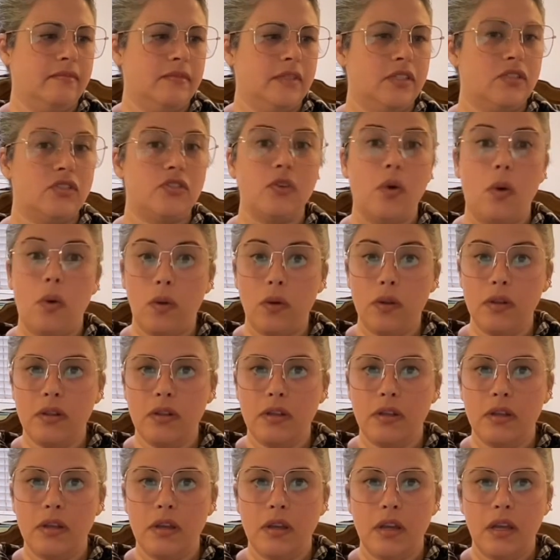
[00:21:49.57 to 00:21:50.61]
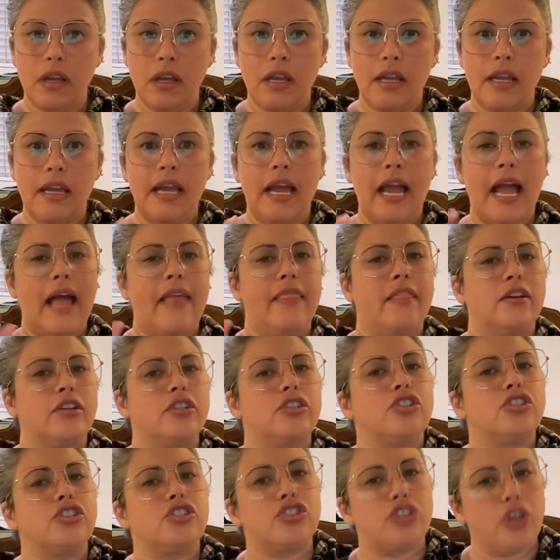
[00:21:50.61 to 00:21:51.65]
sole, and they're
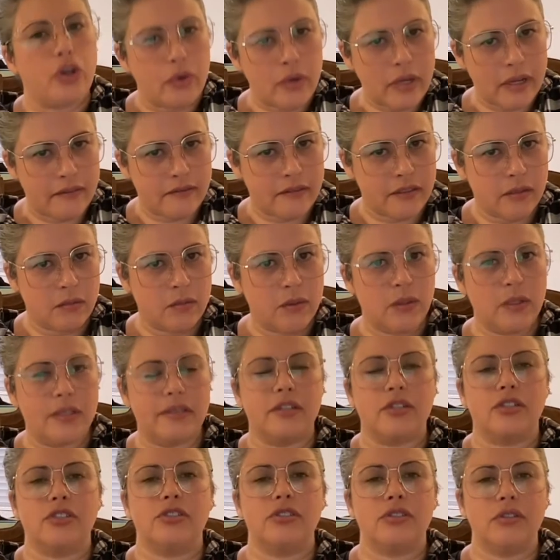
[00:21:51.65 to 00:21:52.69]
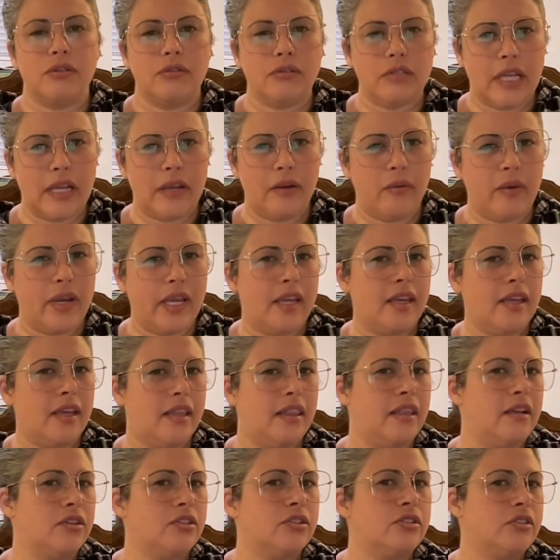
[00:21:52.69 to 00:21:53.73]
so comfortable and they're so lightweight
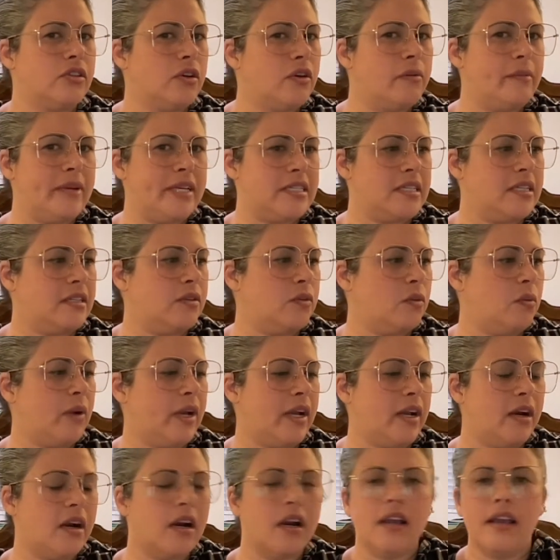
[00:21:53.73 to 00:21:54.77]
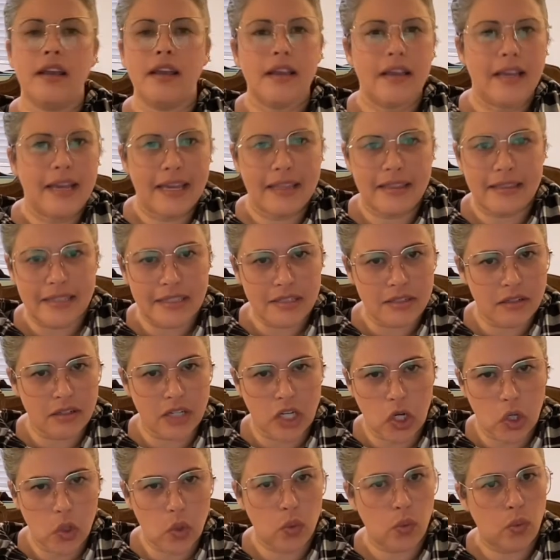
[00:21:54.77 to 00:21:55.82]
and they're so amazing to wear. And these are
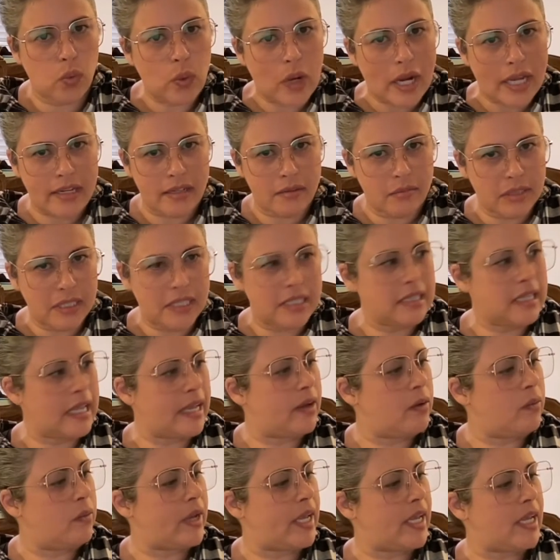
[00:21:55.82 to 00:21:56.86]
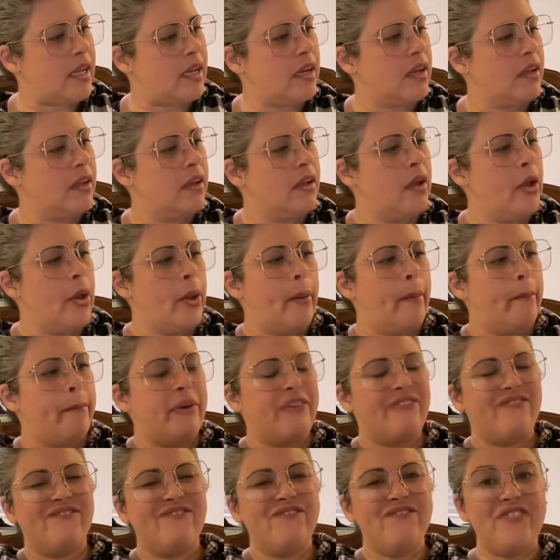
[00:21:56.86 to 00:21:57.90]
incredibly lightweight,
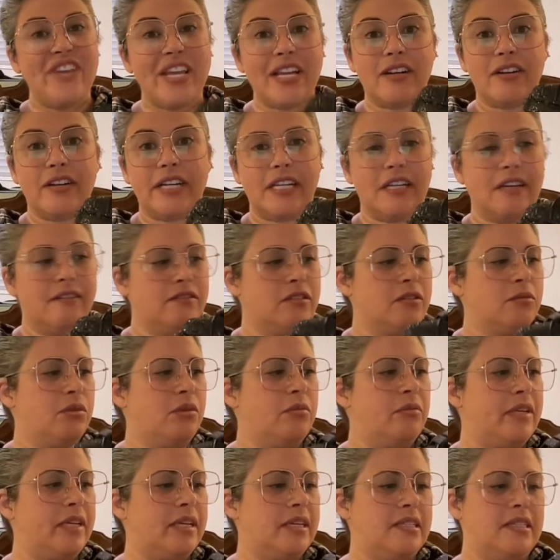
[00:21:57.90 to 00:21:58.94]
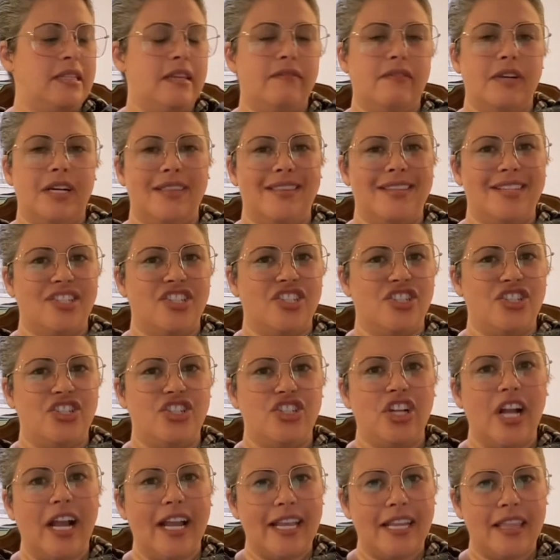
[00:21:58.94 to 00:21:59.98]
but very comfortable because they've got this
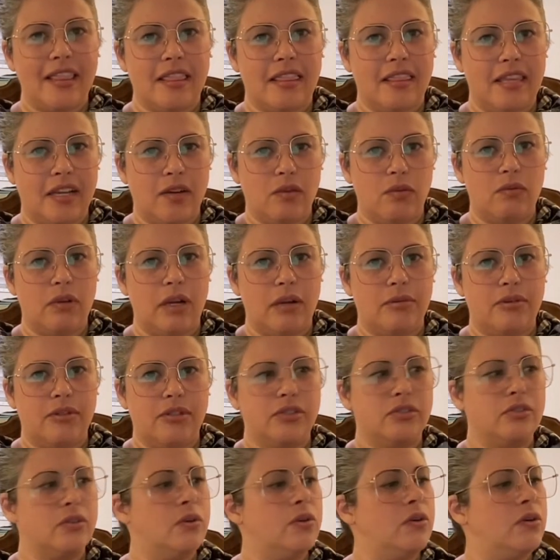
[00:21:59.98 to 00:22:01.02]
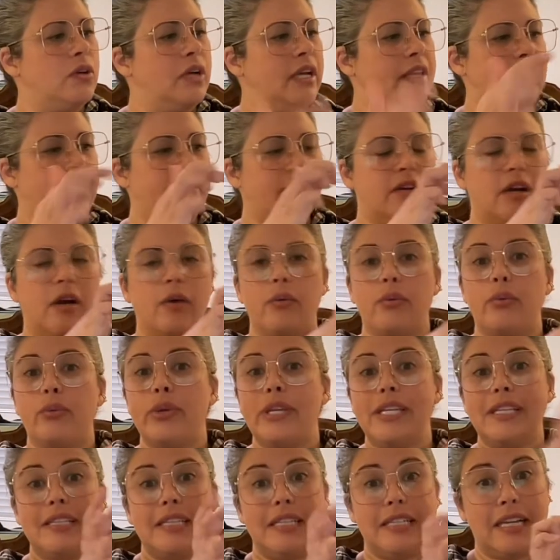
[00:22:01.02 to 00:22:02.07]
giant thick rubber sole and they've got
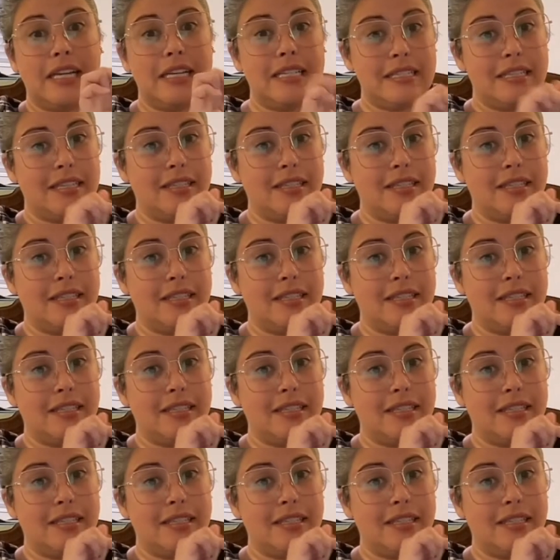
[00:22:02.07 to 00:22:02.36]
really nice